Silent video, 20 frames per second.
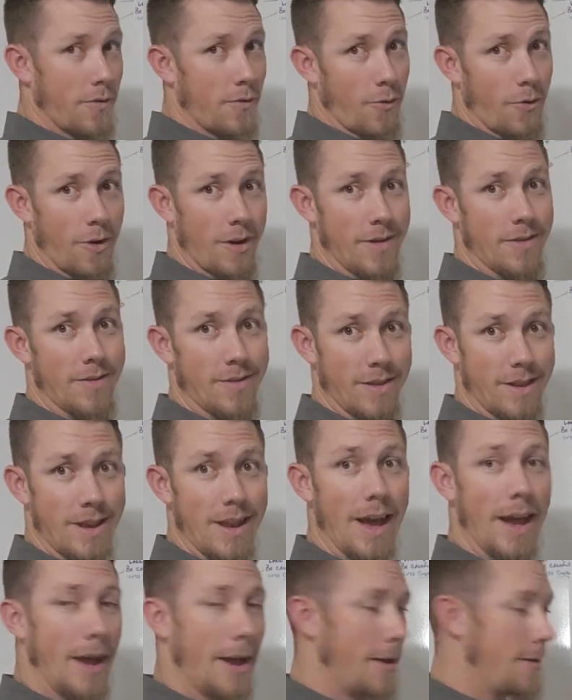for us
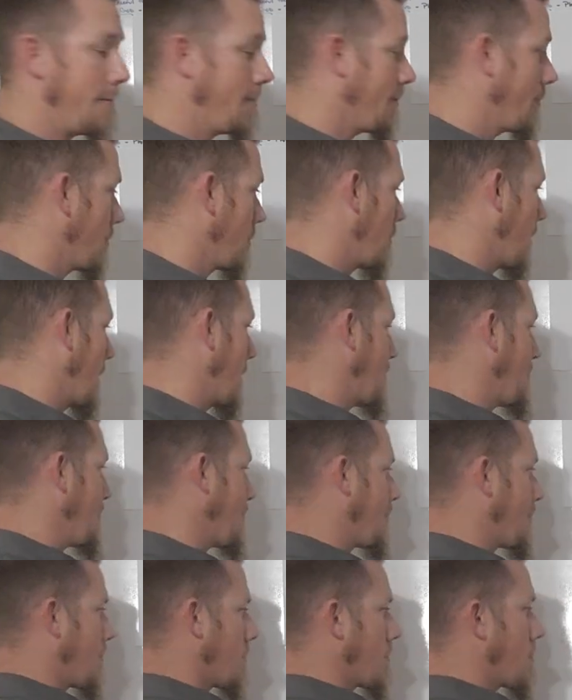today, right?
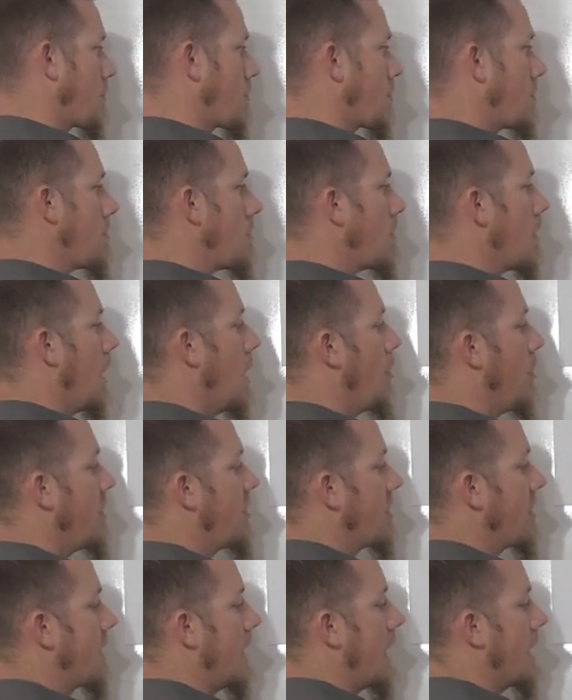What
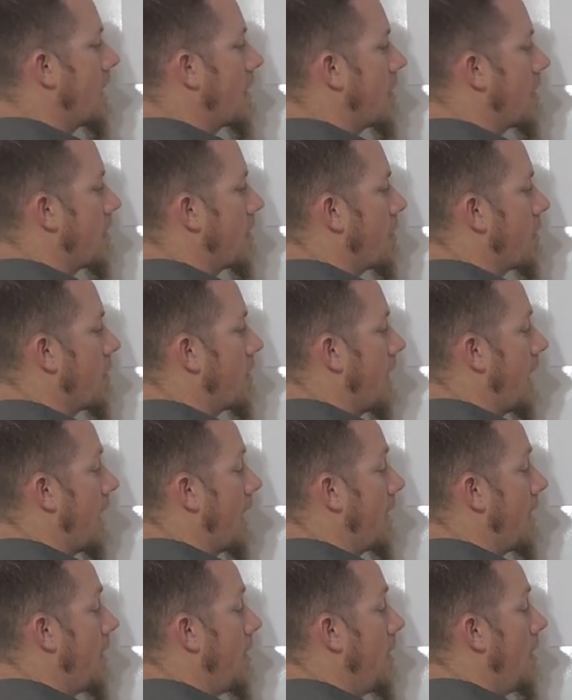you got here is you
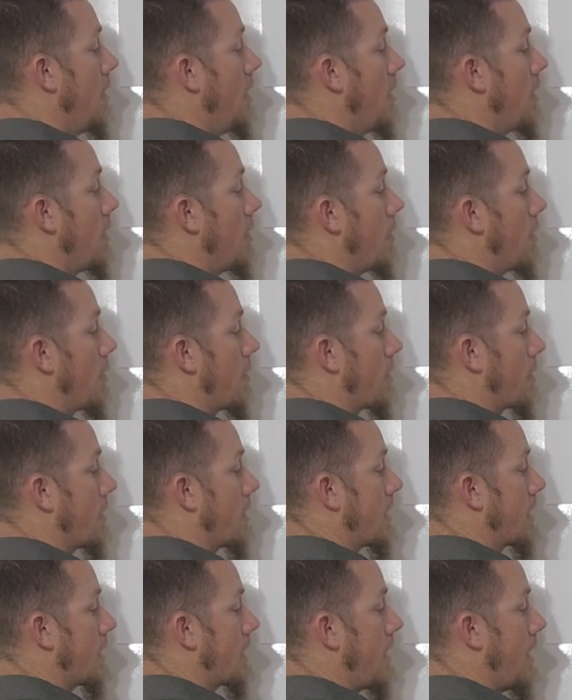got your
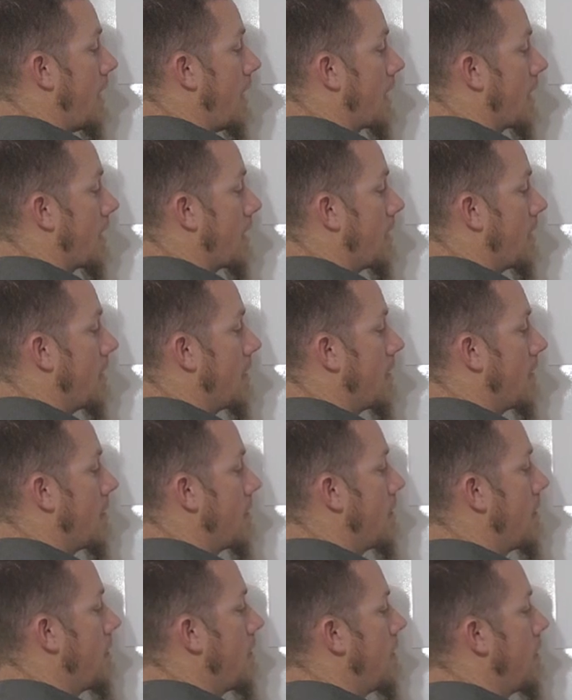TikTok,
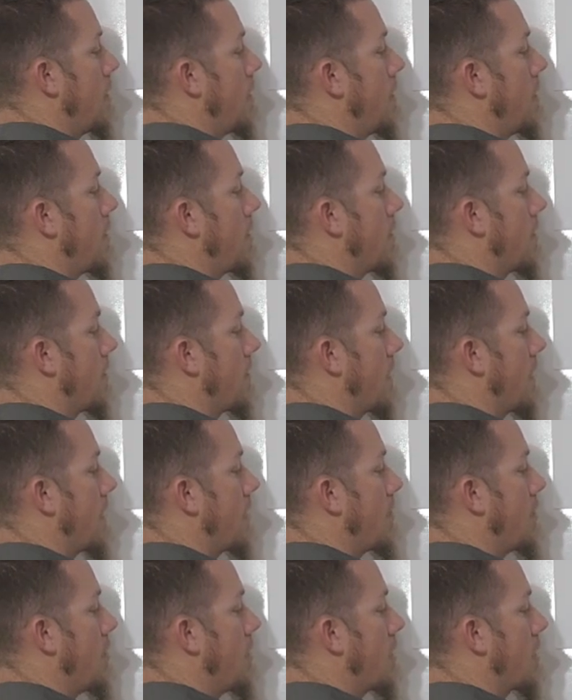your
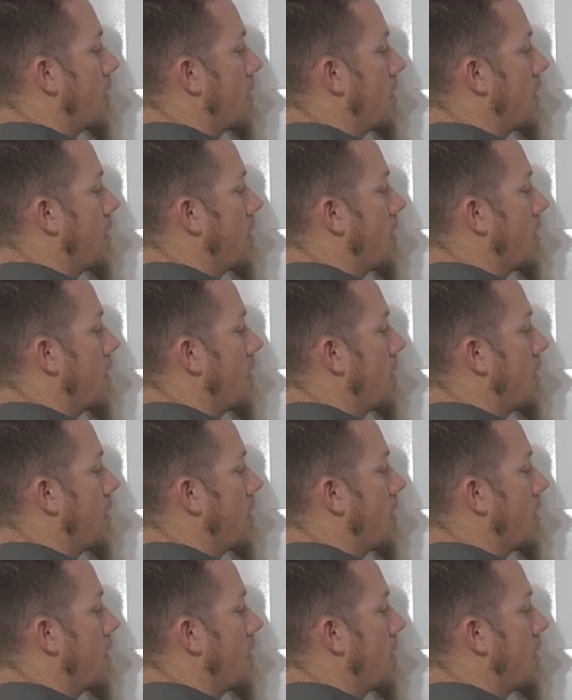Facebook,